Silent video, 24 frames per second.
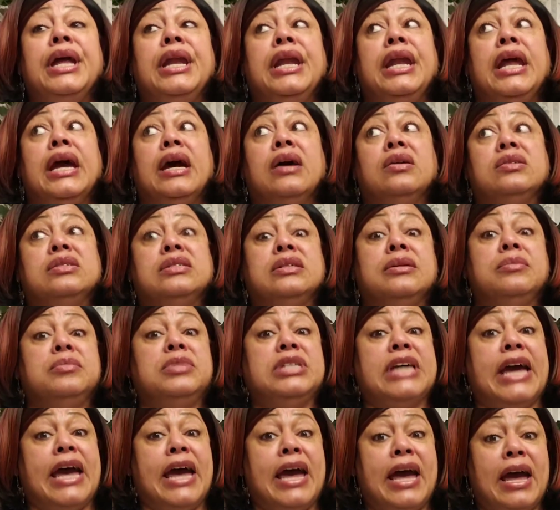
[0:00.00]
Now,
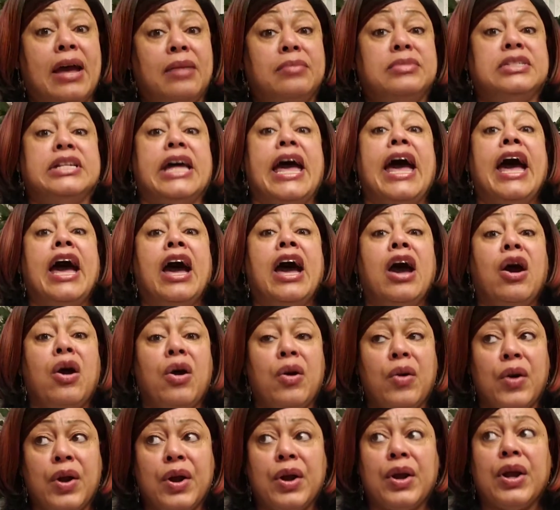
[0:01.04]
sometimes
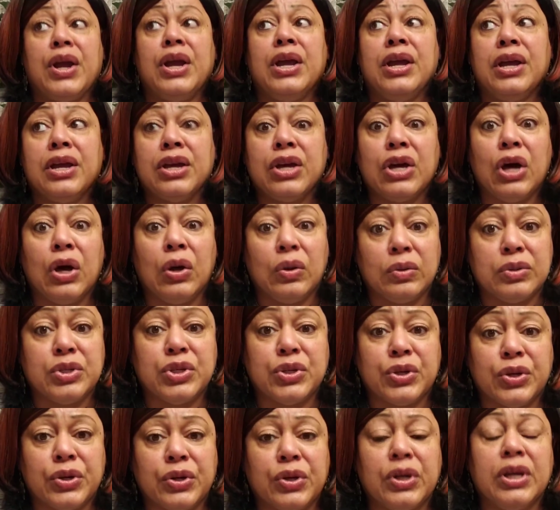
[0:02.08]
our
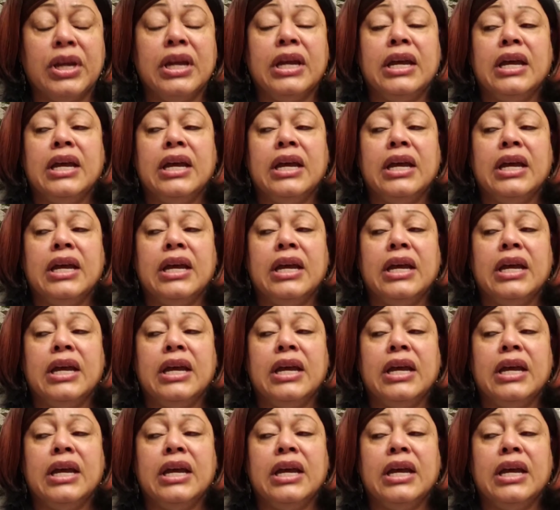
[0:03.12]
culture,